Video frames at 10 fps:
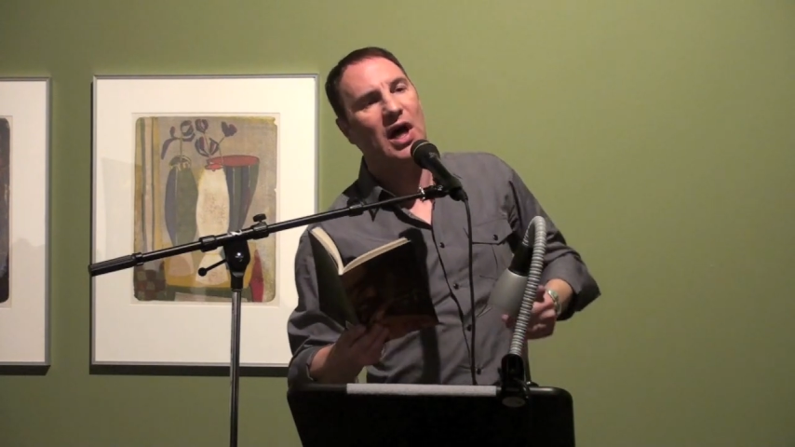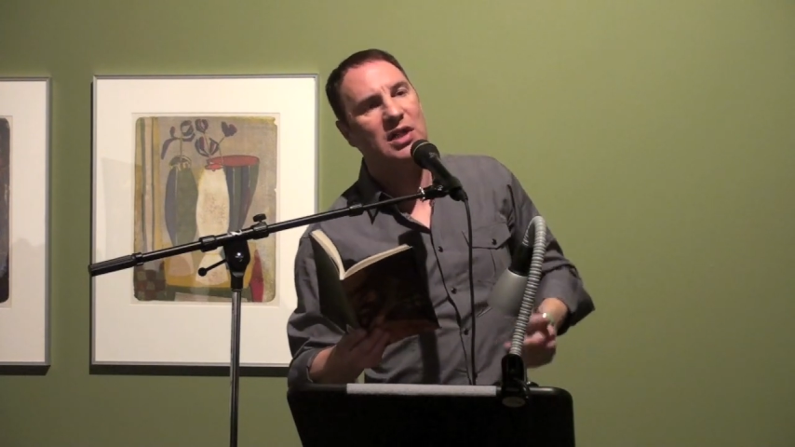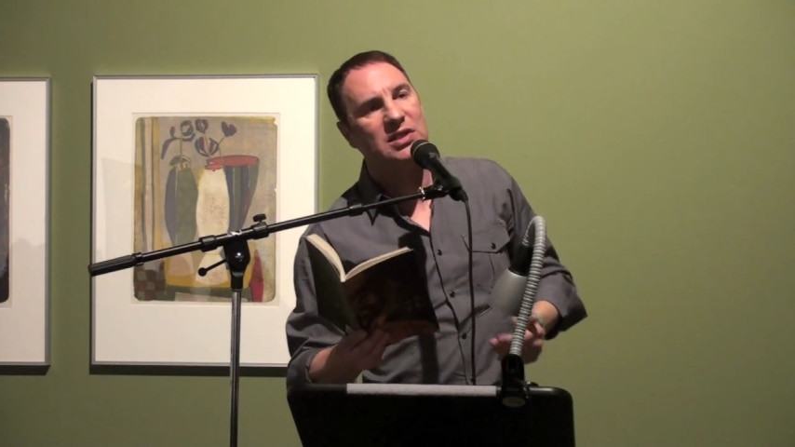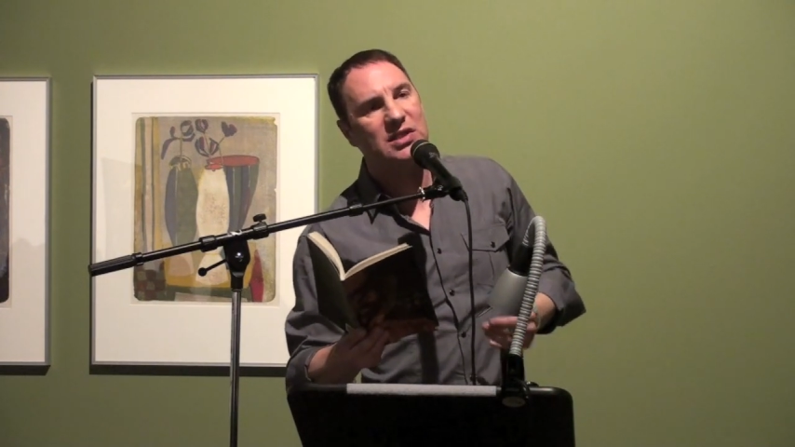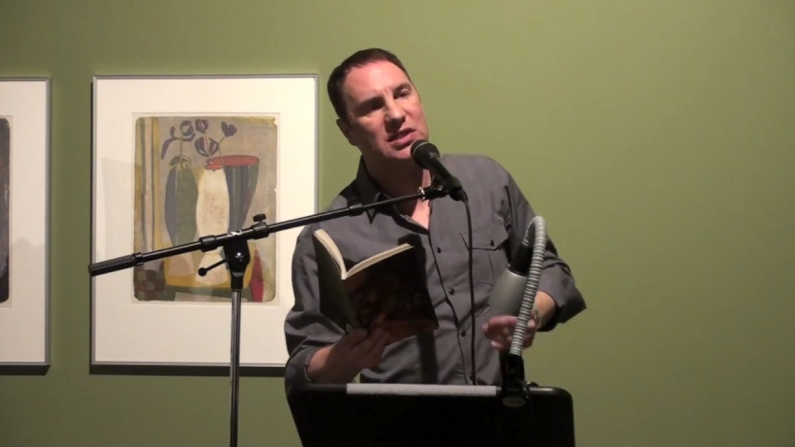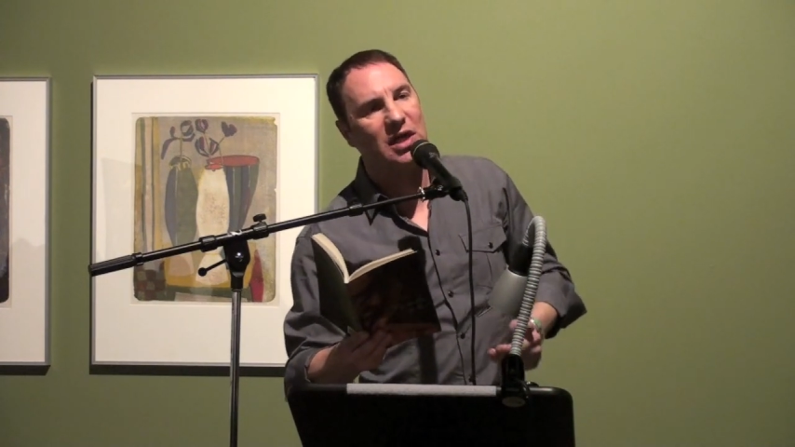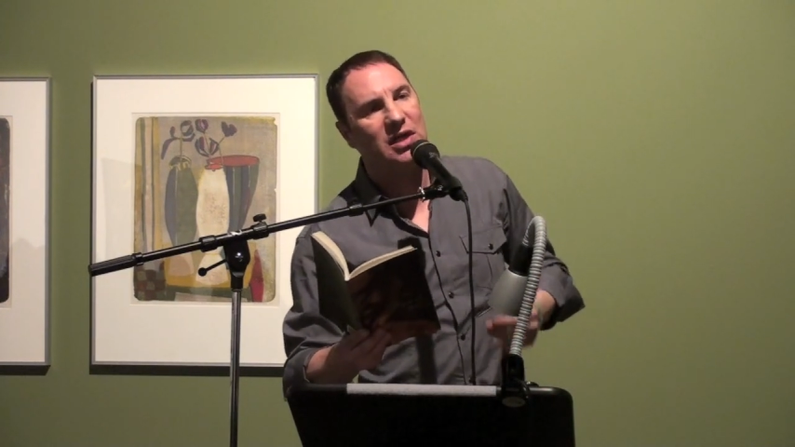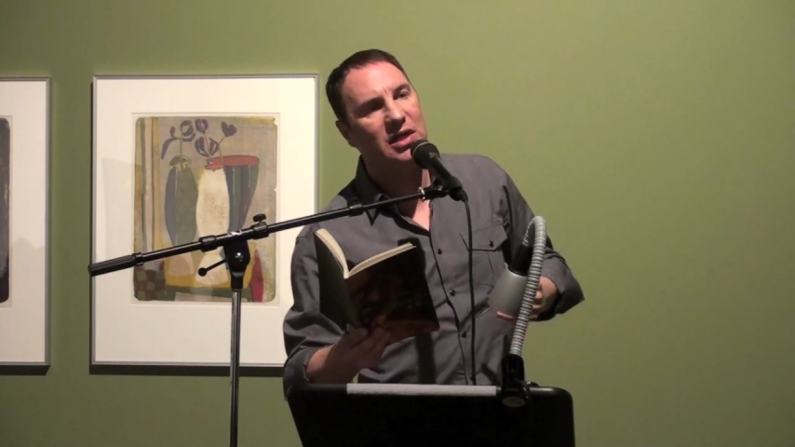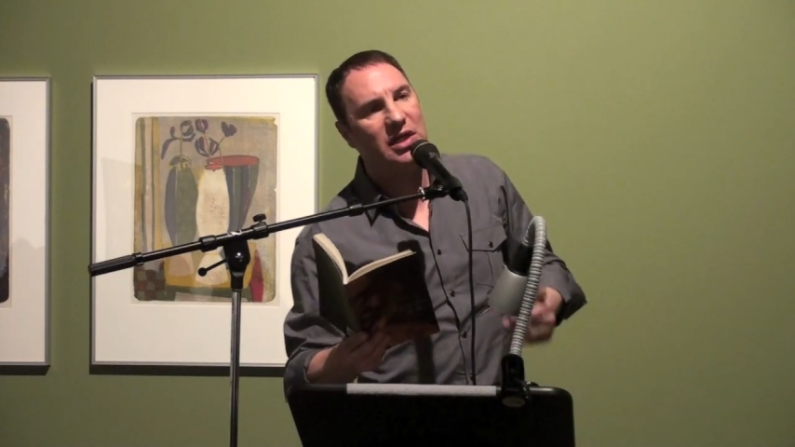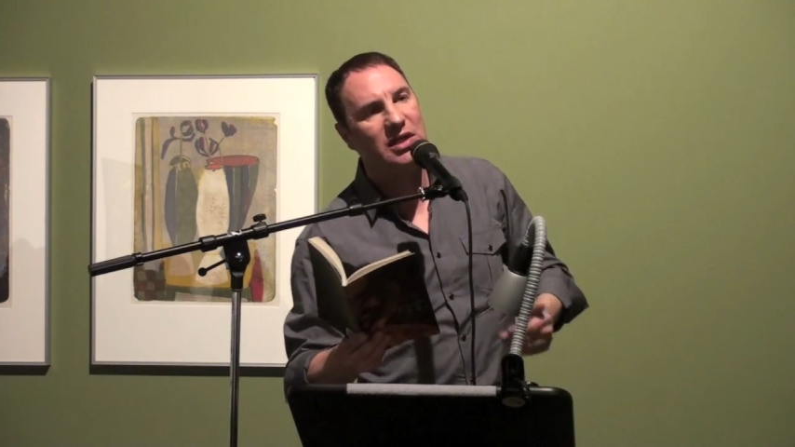
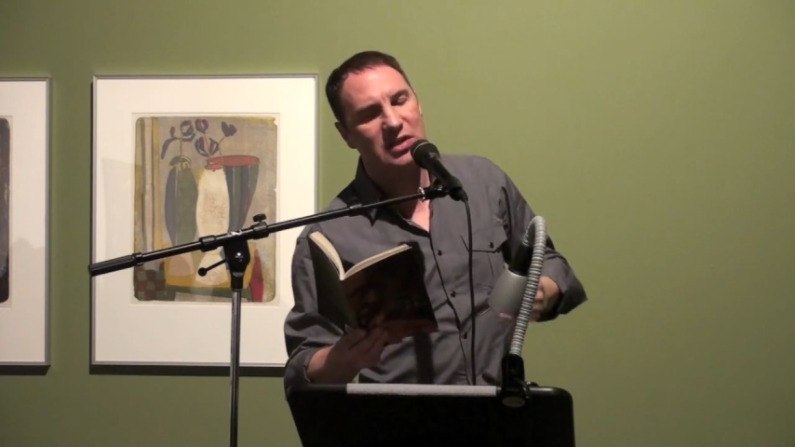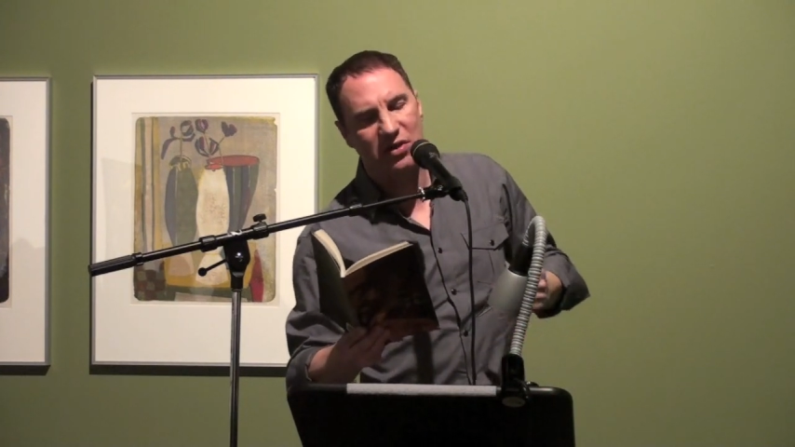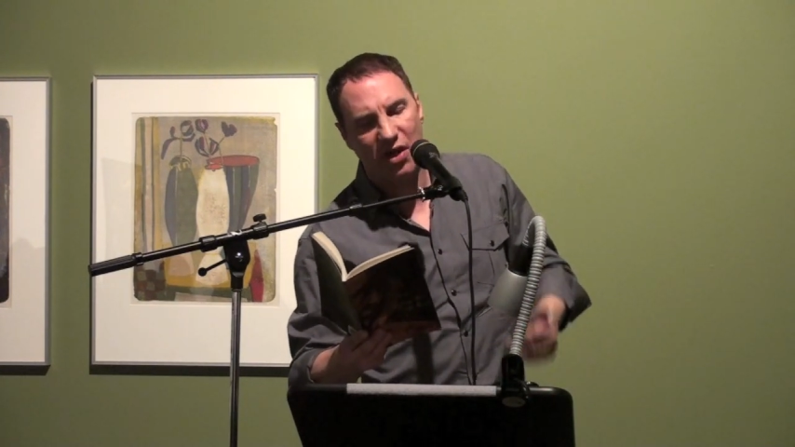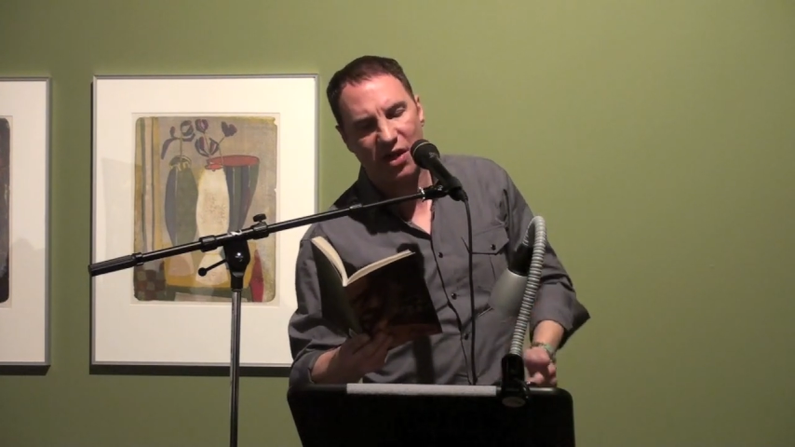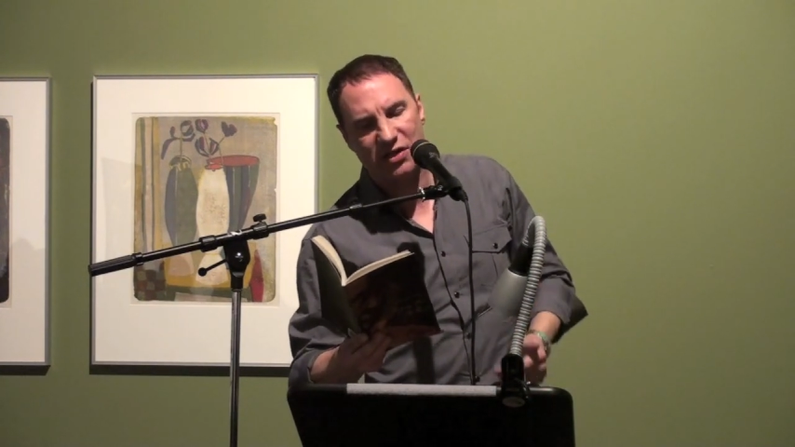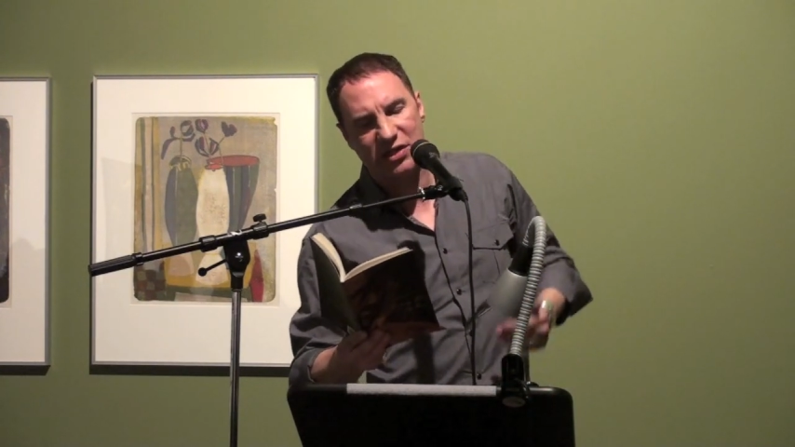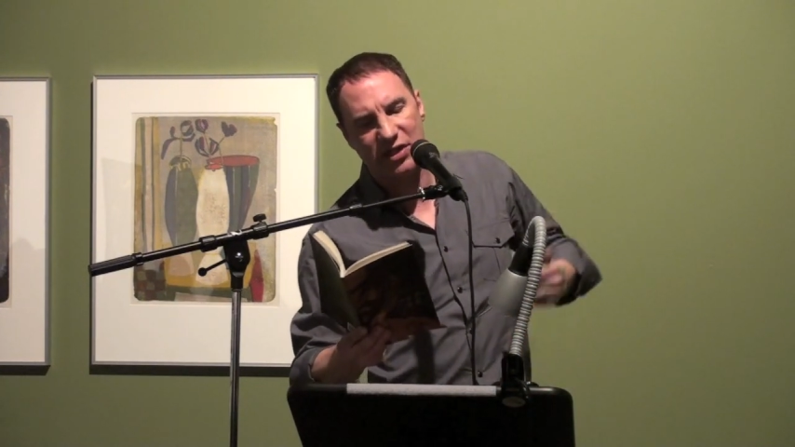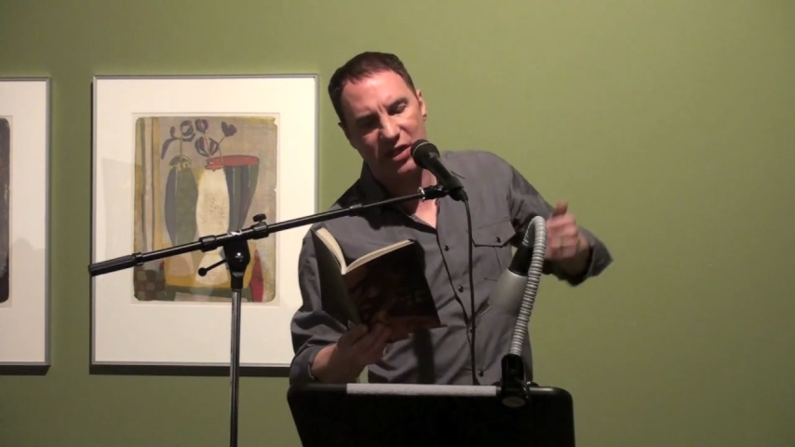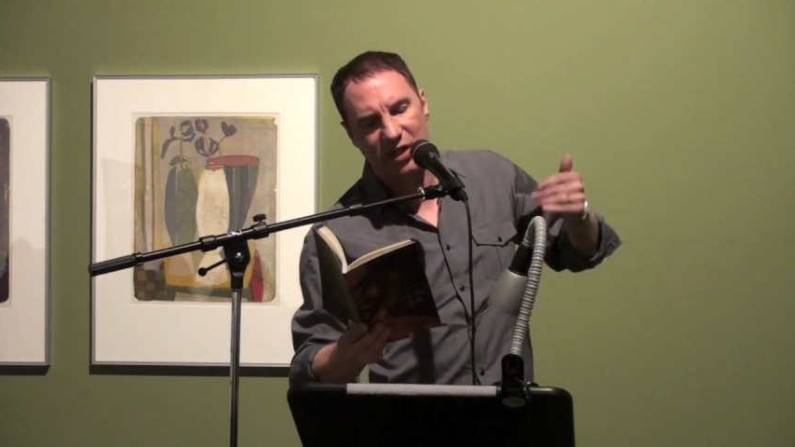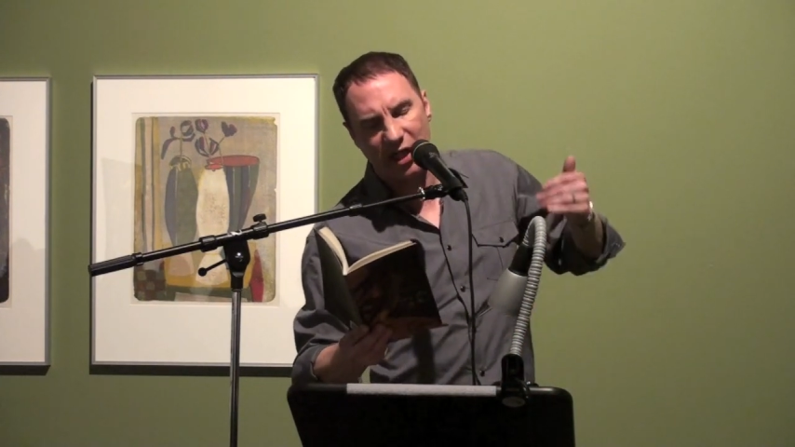unsung geese lost in a